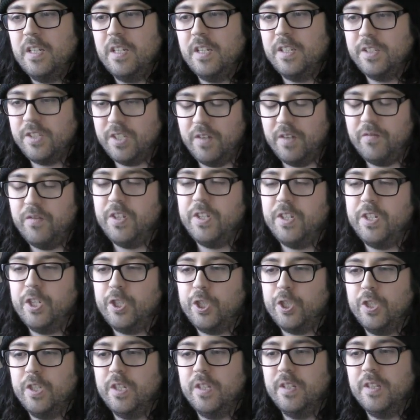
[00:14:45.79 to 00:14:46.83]
and 7th
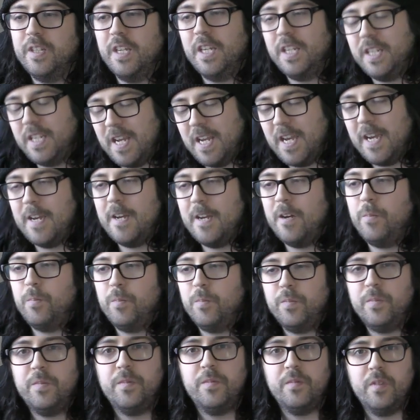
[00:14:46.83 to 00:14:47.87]
edition, then yeah,
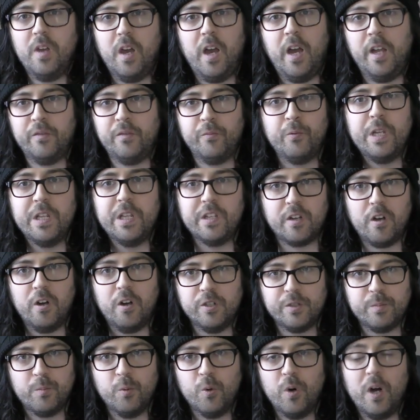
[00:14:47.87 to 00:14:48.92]
I'll rate the
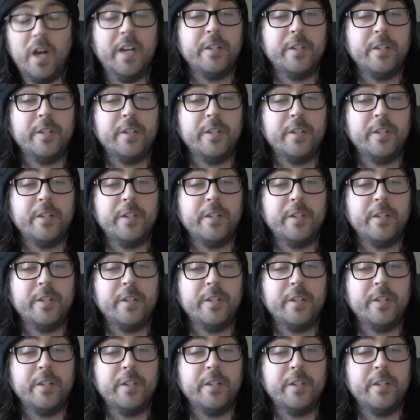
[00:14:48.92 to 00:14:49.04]
cards more.